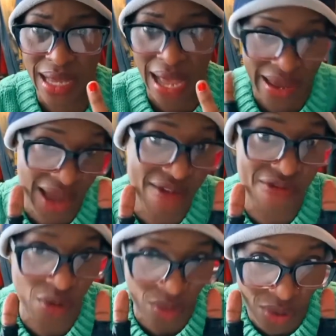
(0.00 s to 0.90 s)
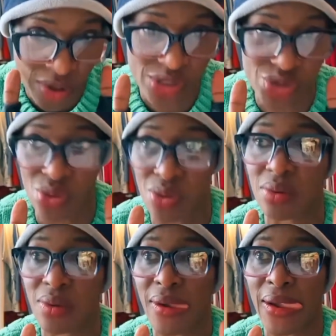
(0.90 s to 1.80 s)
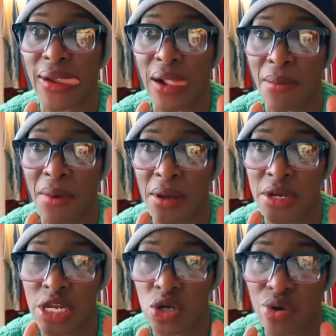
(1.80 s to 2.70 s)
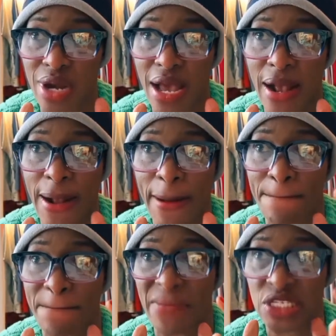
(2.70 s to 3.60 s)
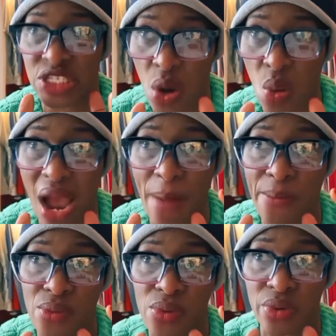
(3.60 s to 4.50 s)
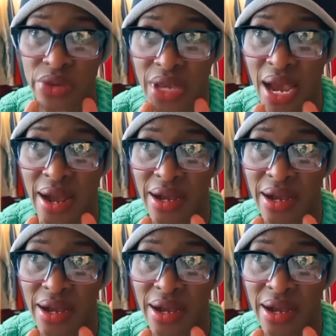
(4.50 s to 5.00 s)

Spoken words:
I have also niko na jawabu ya